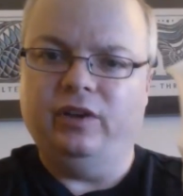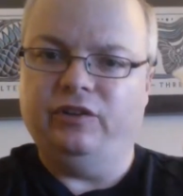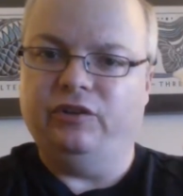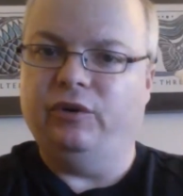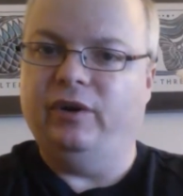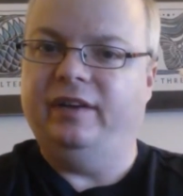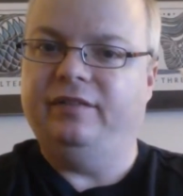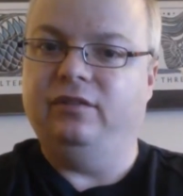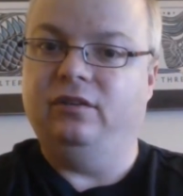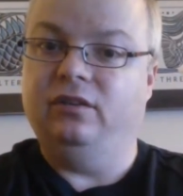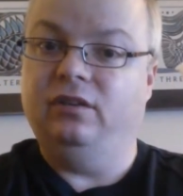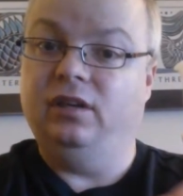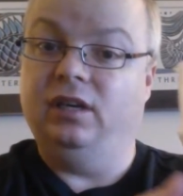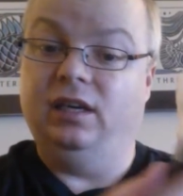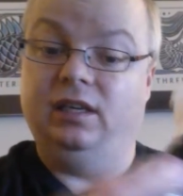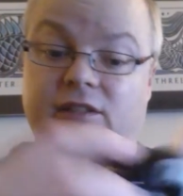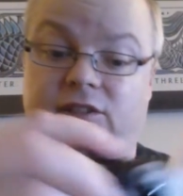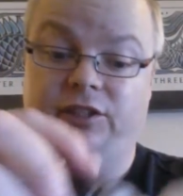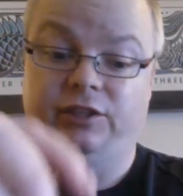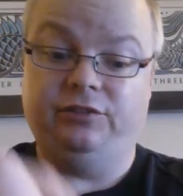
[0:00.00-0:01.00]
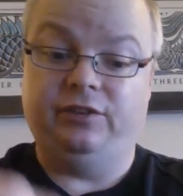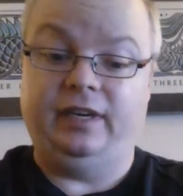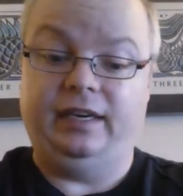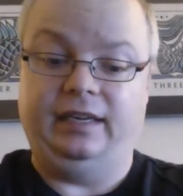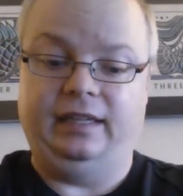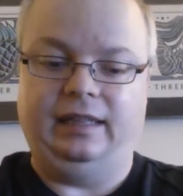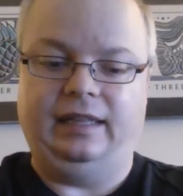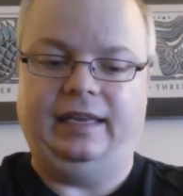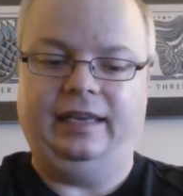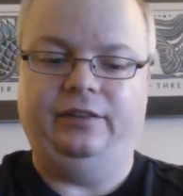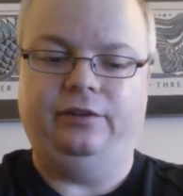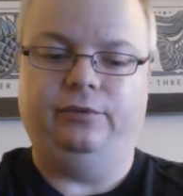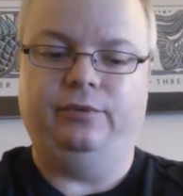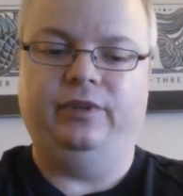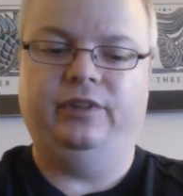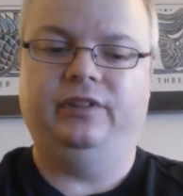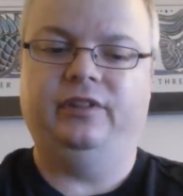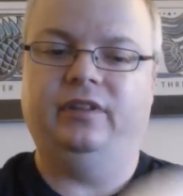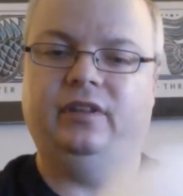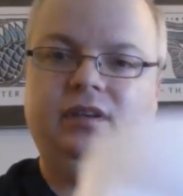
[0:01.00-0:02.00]
whatsoever uh, generating lather
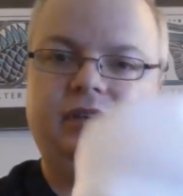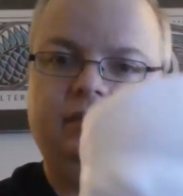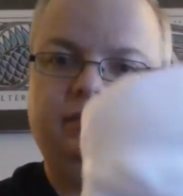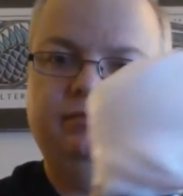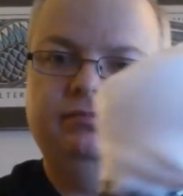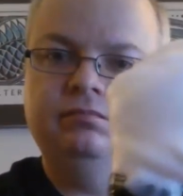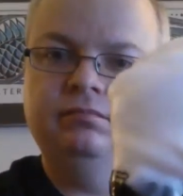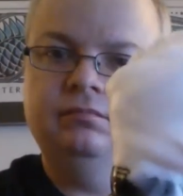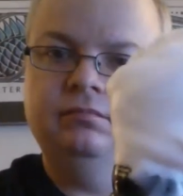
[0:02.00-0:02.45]
with the